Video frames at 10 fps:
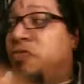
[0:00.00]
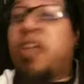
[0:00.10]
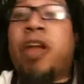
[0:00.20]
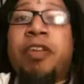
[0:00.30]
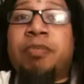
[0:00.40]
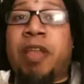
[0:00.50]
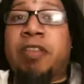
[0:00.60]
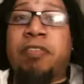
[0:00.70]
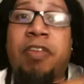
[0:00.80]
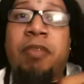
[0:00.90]
various
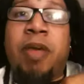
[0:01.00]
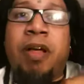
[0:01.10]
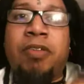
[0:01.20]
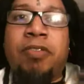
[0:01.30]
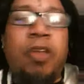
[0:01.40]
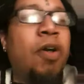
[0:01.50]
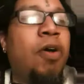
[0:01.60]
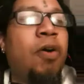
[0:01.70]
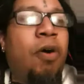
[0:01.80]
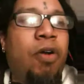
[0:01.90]
amounts of females,
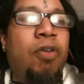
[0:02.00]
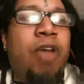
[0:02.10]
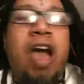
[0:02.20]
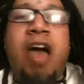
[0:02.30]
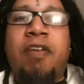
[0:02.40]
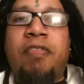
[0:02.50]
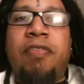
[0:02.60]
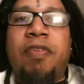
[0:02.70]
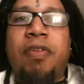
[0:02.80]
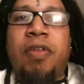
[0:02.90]
or you have
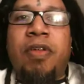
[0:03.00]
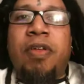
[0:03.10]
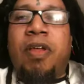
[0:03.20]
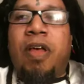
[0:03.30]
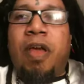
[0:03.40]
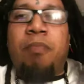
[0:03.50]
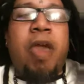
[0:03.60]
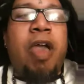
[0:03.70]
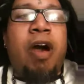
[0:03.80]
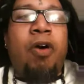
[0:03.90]
a
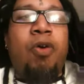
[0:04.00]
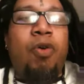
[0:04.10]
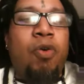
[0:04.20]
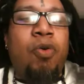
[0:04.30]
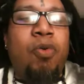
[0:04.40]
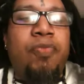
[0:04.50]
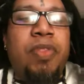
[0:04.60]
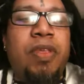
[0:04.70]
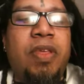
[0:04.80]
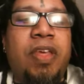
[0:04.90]
male who
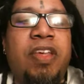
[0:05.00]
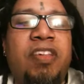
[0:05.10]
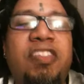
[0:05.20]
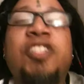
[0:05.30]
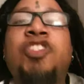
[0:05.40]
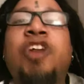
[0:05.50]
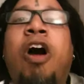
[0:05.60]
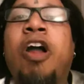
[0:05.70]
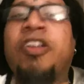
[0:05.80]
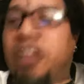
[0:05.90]
is in
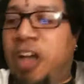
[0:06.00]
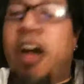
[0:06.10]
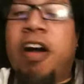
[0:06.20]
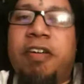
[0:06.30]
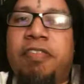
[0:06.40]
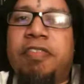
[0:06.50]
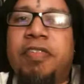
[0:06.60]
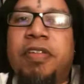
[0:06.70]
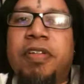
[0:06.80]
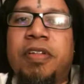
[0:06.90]
charge of
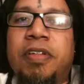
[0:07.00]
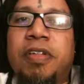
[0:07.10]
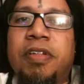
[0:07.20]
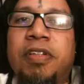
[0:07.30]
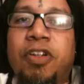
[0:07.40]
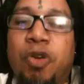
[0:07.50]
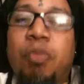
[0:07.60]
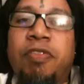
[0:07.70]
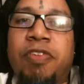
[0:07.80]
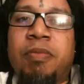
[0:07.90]
a
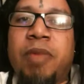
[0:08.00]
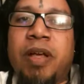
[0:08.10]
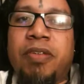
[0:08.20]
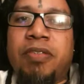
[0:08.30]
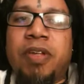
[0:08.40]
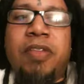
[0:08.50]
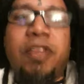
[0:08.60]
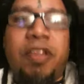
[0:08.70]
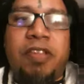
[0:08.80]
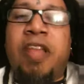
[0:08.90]
group of females,
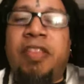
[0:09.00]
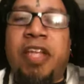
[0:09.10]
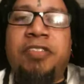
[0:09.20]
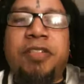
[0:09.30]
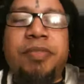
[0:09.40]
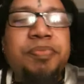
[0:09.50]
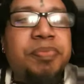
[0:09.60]
things of that nature.